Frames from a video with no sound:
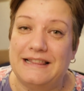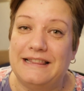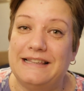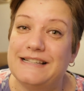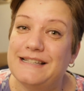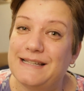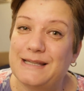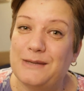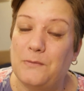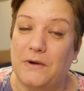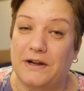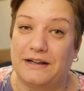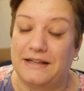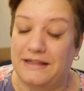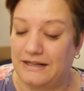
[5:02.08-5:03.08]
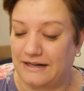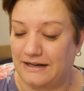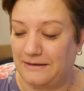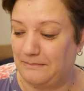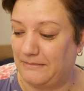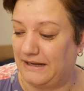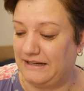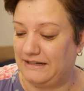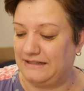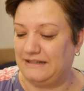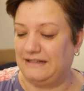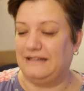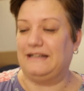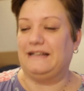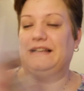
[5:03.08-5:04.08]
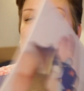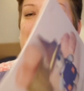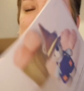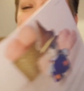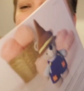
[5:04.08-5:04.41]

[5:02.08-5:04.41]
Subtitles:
and this is the one that I made. So